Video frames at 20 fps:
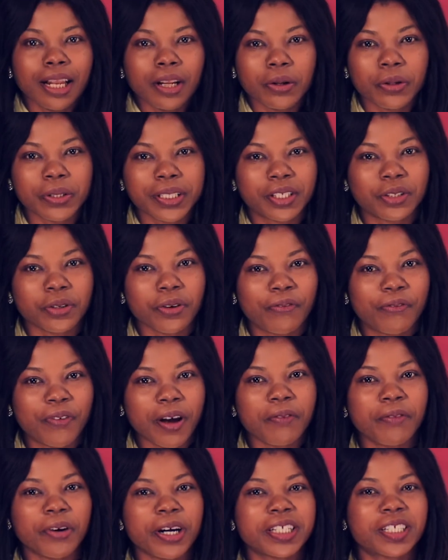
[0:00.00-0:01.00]
Hello, it's your
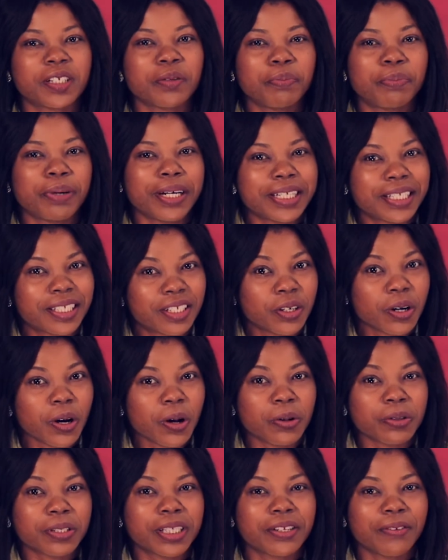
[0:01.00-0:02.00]
favorite and best
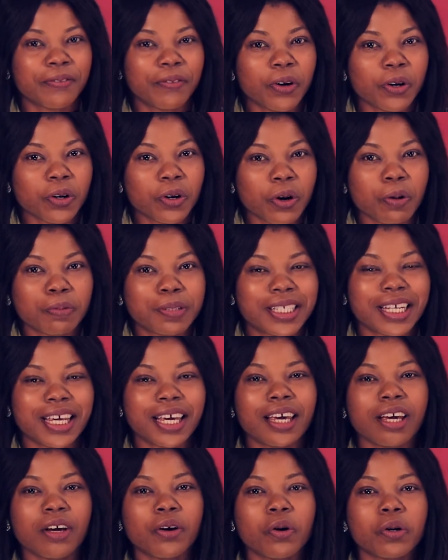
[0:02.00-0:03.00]
girl, Sifon,
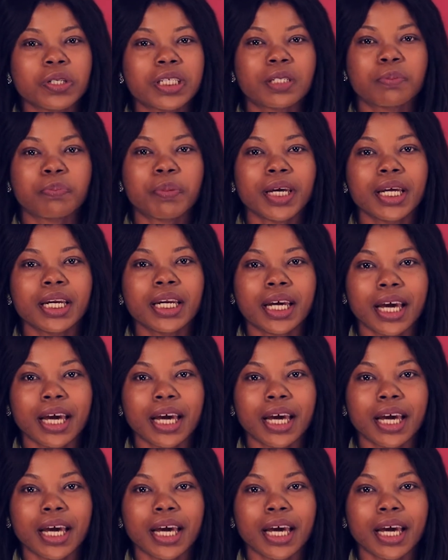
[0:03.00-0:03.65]
CEO, Spean